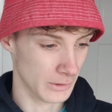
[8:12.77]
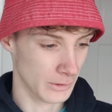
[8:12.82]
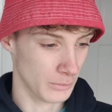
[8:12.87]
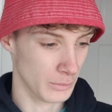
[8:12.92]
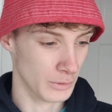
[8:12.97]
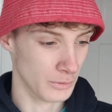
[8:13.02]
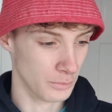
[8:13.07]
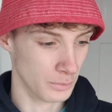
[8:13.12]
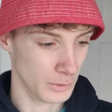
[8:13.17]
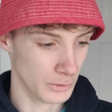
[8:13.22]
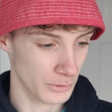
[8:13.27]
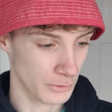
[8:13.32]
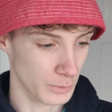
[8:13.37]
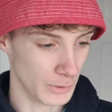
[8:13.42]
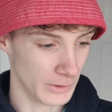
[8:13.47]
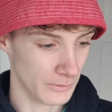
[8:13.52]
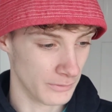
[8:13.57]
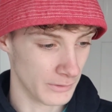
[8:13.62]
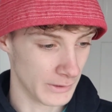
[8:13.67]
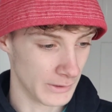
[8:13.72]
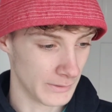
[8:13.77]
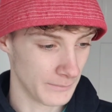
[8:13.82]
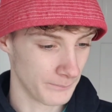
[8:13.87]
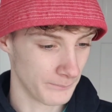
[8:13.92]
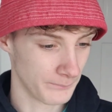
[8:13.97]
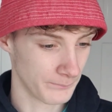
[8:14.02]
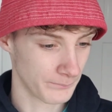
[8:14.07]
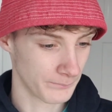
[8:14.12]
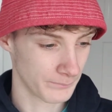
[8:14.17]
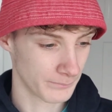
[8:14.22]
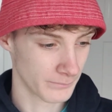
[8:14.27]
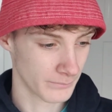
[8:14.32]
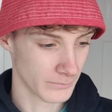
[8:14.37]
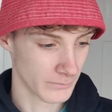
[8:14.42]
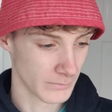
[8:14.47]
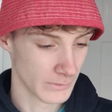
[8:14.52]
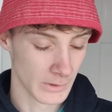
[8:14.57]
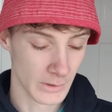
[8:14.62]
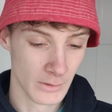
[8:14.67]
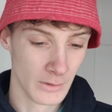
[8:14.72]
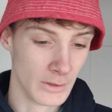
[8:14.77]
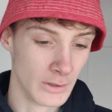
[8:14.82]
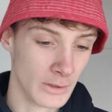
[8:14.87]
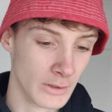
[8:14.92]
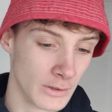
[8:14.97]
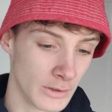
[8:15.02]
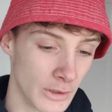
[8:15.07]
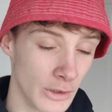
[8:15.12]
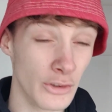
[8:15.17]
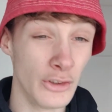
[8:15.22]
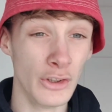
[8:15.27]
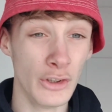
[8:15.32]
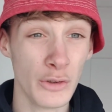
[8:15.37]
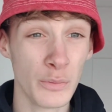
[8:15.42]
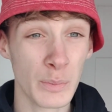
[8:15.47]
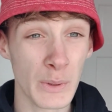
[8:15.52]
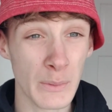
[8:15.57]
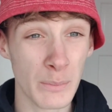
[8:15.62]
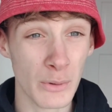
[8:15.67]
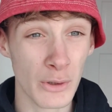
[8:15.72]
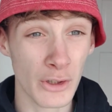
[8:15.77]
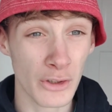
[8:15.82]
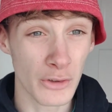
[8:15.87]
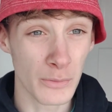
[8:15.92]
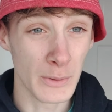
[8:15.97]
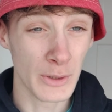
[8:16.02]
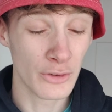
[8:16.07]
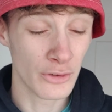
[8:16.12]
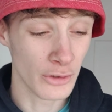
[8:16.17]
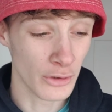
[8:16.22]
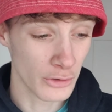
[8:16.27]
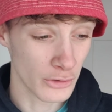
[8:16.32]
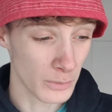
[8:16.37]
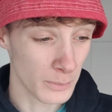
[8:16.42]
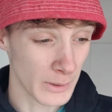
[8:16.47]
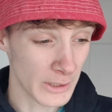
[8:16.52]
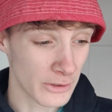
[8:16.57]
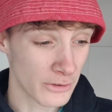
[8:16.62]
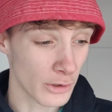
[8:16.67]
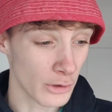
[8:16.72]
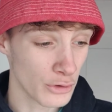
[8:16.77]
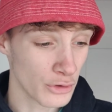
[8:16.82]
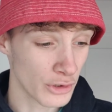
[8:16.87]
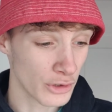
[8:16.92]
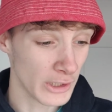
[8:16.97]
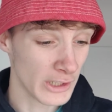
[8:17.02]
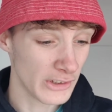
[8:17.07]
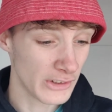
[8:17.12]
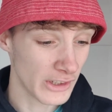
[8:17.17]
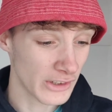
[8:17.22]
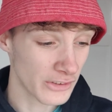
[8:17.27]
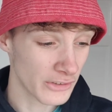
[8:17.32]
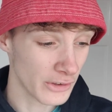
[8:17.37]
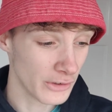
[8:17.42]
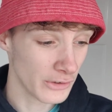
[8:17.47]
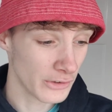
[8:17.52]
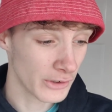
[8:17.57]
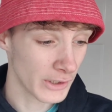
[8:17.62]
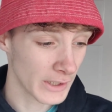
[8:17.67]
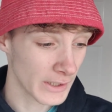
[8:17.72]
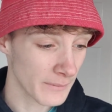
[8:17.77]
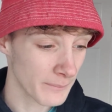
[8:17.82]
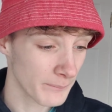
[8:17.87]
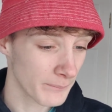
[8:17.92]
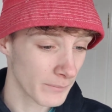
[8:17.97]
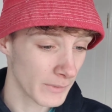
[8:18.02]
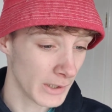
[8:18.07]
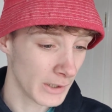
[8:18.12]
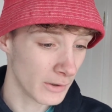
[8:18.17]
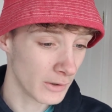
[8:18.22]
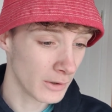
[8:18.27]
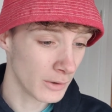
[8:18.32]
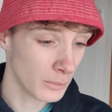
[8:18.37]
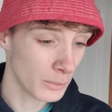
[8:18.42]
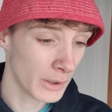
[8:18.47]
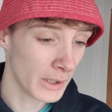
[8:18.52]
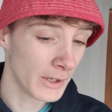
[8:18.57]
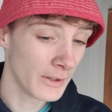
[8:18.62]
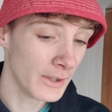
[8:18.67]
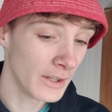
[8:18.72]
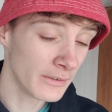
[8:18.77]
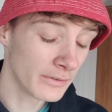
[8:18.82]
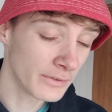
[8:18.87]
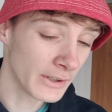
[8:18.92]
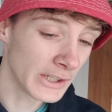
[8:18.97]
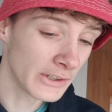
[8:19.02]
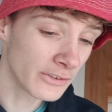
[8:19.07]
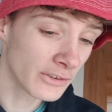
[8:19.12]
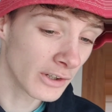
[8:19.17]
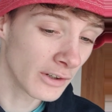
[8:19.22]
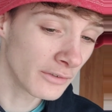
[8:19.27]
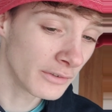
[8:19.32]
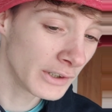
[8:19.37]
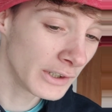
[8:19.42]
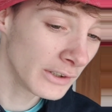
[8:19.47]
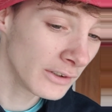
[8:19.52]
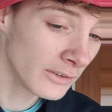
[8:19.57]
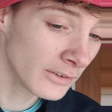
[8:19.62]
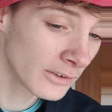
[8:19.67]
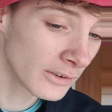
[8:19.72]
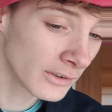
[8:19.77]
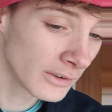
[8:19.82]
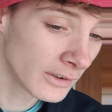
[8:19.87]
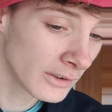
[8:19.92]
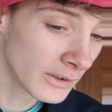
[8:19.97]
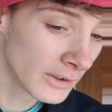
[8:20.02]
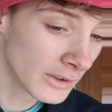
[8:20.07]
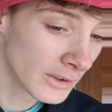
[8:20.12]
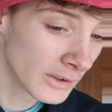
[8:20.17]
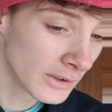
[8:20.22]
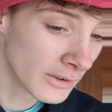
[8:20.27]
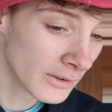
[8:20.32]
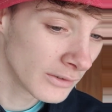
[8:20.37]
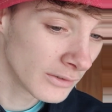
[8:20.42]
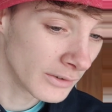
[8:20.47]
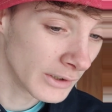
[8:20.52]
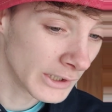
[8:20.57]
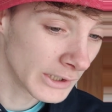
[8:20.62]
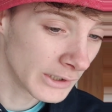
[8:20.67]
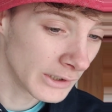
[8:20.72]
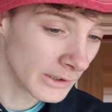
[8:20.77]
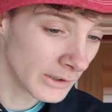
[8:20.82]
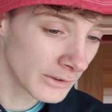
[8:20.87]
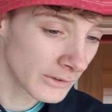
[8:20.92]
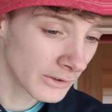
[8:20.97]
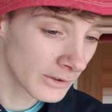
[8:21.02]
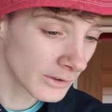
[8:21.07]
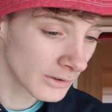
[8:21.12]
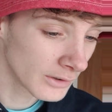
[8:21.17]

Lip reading: We'll just wait for that. Good news, people look to be suitably socially distancing. They're wearing their face coverings. Very good.